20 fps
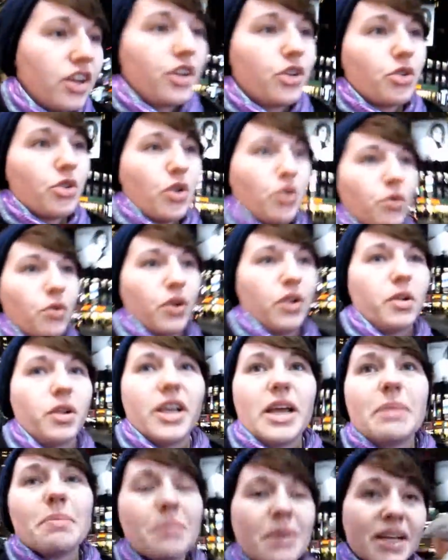you will
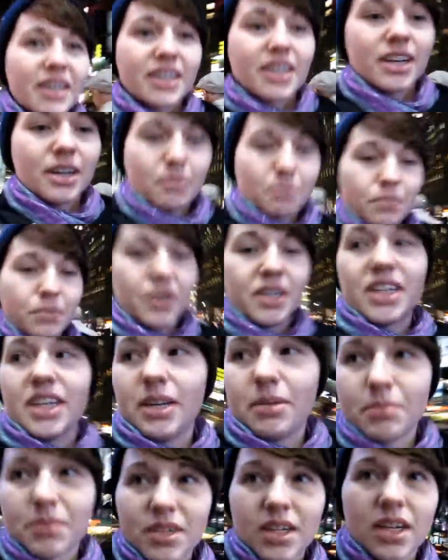immediately be
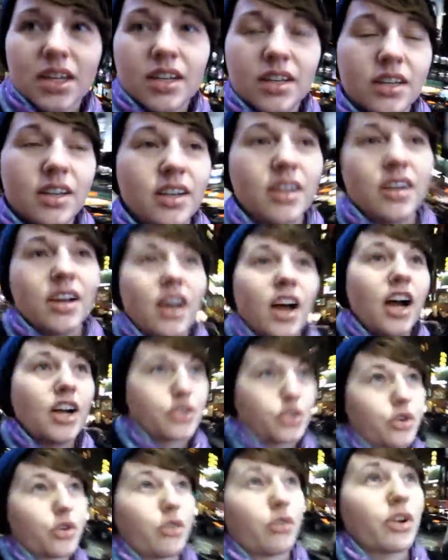deemed a
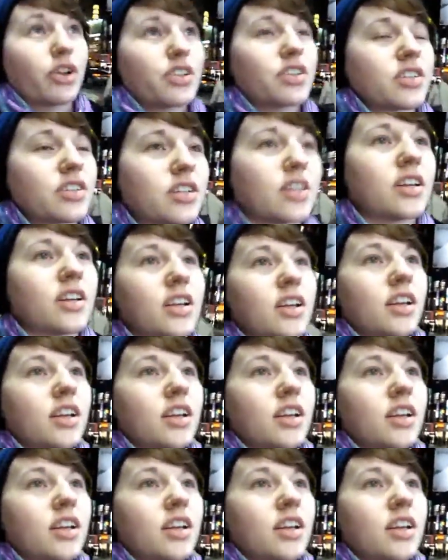tourist.